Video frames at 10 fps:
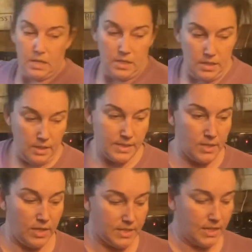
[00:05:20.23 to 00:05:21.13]
All right, so
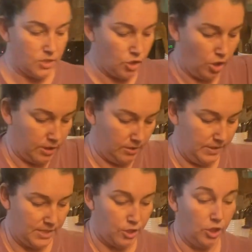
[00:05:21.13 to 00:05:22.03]
let's get started on
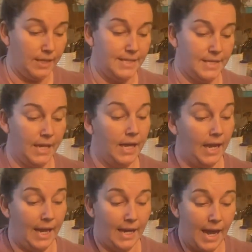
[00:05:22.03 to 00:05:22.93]
these cookies.
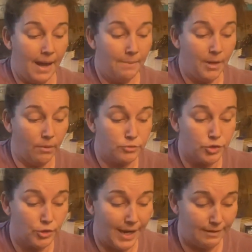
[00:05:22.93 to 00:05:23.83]
And I'm gonna
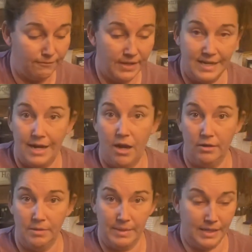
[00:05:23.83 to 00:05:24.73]
try to fit it all
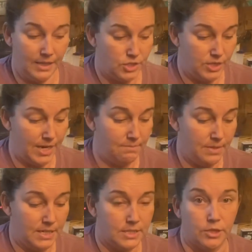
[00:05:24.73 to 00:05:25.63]
in my KitchenAid
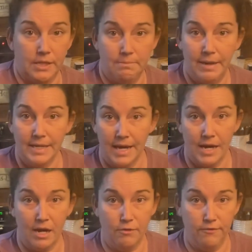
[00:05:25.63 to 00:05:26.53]
mixer. It may not
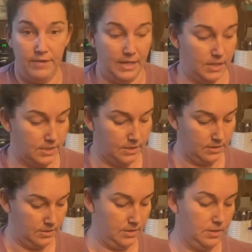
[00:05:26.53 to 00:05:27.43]
all fit.
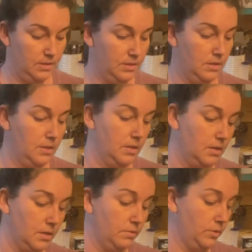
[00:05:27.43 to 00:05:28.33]

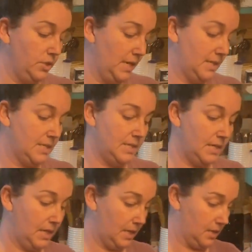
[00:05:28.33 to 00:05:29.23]
We'll just have to
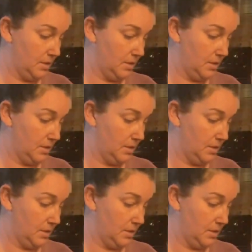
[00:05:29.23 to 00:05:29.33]
see.